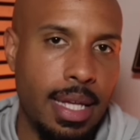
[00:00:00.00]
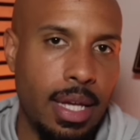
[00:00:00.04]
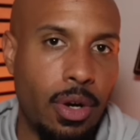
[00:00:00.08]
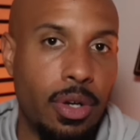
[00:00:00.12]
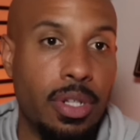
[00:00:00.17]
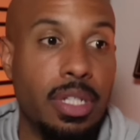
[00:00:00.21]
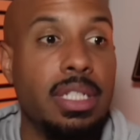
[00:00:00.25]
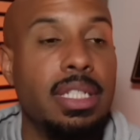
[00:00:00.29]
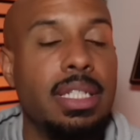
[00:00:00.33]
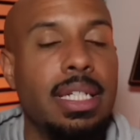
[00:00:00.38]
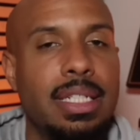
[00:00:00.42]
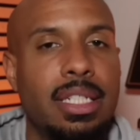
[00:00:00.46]

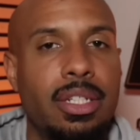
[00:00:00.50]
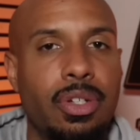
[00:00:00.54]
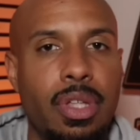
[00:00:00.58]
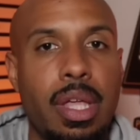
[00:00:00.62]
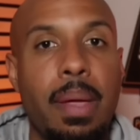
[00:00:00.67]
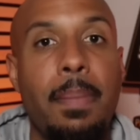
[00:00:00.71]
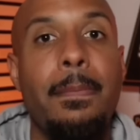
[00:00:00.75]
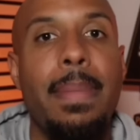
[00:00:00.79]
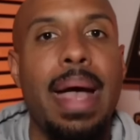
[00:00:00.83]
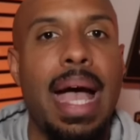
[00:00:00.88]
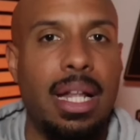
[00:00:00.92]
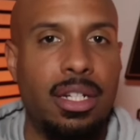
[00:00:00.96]
or it doesn't
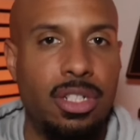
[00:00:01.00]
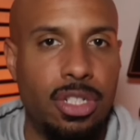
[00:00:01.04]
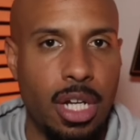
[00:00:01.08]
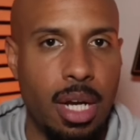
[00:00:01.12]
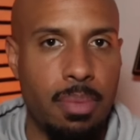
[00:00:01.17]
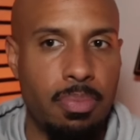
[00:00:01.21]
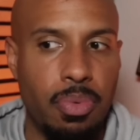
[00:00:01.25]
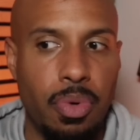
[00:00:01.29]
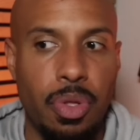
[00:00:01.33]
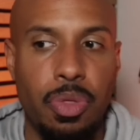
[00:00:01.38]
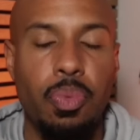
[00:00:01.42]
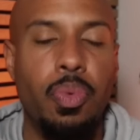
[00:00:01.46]
necessarily match
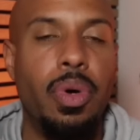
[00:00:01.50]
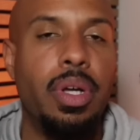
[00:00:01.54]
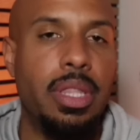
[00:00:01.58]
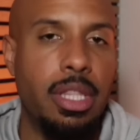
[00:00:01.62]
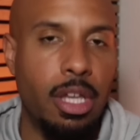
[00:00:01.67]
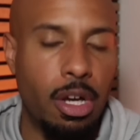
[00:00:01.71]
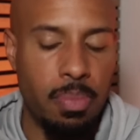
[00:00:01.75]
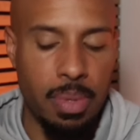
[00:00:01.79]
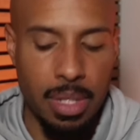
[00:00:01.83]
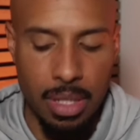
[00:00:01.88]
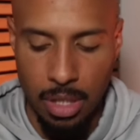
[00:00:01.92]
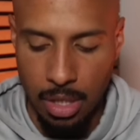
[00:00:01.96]
up with
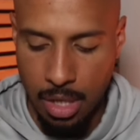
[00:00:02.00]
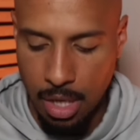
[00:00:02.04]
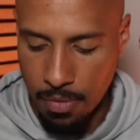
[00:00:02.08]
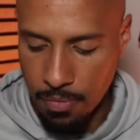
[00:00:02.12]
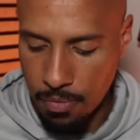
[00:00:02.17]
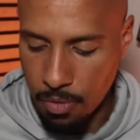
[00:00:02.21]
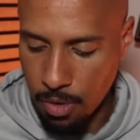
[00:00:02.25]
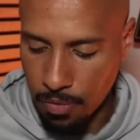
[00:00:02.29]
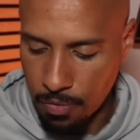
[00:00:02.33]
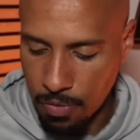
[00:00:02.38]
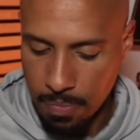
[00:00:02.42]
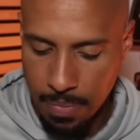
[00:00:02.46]
what they'll be
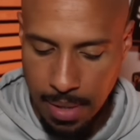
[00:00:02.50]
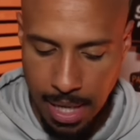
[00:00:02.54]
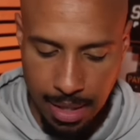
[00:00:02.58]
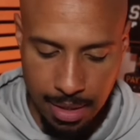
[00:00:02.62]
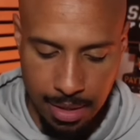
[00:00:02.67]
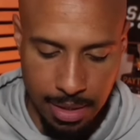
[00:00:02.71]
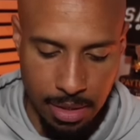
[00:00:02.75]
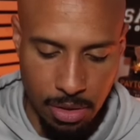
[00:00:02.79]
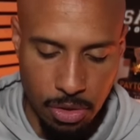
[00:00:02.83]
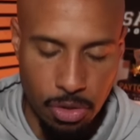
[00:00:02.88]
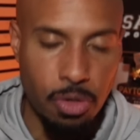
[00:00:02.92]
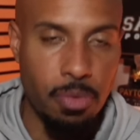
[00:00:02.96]
looking for from
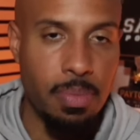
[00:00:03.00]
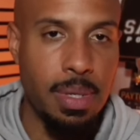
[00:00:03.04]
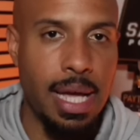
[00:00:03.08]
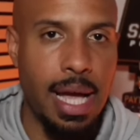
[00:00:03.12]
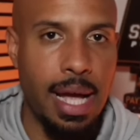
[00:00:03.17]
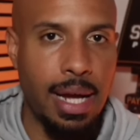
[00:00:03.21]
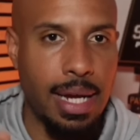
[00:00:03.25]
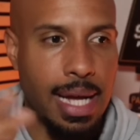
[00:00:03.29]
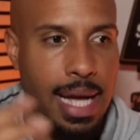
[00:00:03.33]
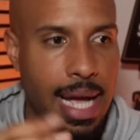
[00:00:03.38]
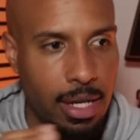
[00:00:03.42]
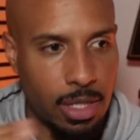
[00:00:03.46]
that Klint
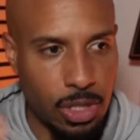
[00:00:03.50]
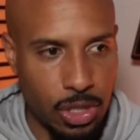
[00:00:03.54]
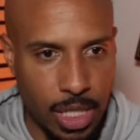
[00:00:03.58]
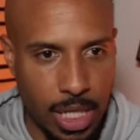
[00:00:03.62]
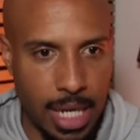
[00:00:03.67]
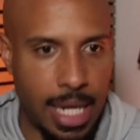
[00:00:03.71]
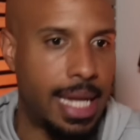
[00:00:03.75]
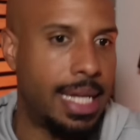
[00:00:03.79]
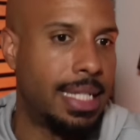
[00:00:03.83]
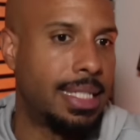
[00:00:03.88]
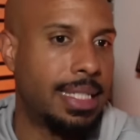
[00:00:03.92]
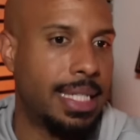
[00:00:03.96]
Kubiak, Kyle
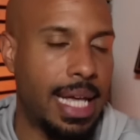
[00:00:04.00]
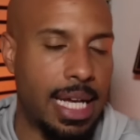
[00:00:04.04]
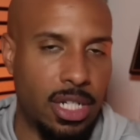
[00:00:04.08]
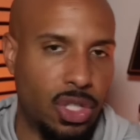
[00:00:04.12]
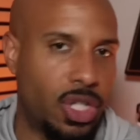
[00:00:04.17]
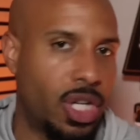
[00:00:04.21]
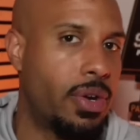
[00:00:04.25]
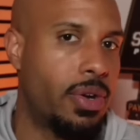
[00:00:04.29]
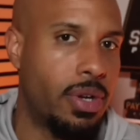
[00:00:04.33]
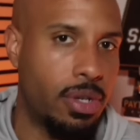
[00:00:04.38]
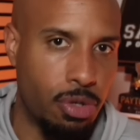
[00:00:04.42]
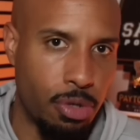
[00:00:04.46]
Shanahan
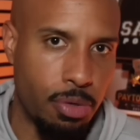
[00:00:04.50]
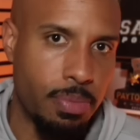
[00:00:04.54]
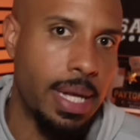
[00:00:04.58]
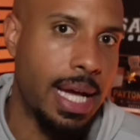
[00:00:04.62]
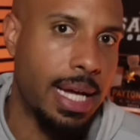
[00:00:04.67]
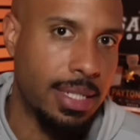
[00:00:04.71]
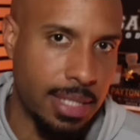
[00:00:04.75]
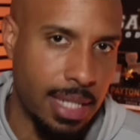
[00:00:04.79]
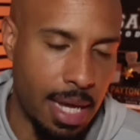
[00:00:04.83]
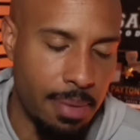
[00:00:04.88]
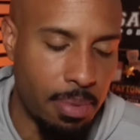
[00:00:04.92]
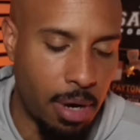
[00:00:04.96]
/ Gary
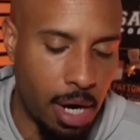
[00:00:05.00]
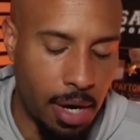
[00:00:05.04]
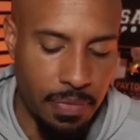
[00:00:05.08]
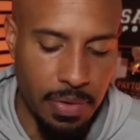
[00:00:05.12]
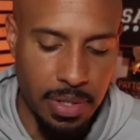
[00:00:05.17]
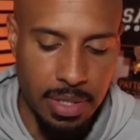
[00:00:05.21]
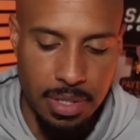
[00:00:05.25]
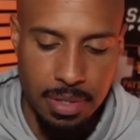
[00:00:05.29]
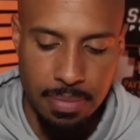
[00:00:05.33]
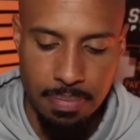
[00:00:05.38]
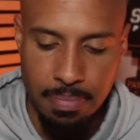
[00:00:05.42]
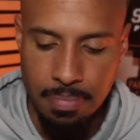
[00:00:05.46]
Kubiak type
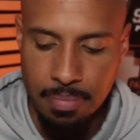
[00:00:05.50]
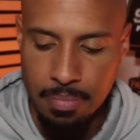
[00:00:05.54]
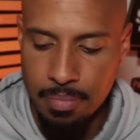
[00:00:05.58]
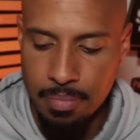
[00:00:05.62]
offense.